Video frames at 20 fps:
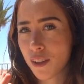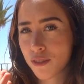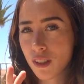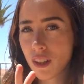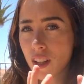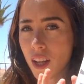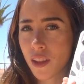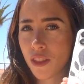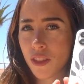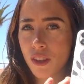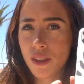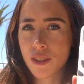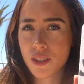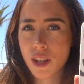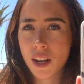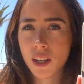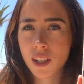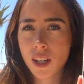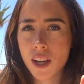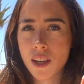feel like these
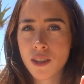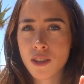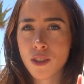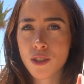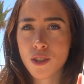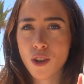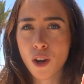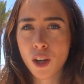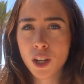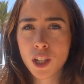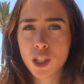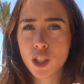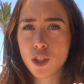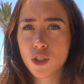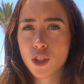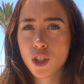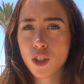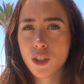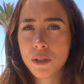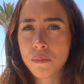kind of cases aren't
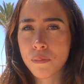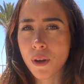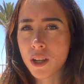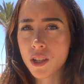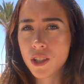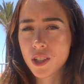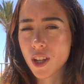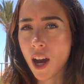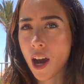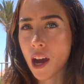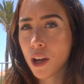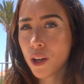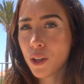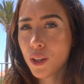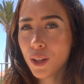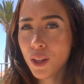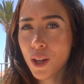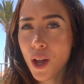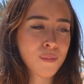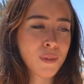usually my
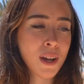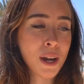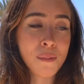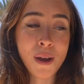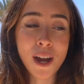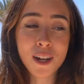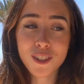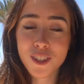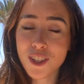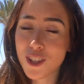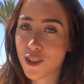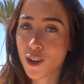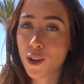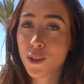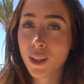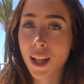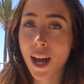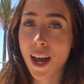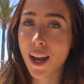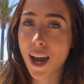style, but I'm actually so
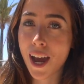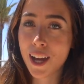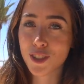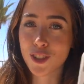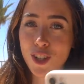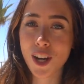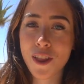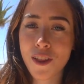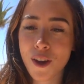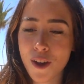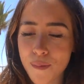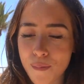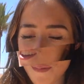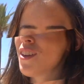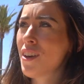glad I tried them.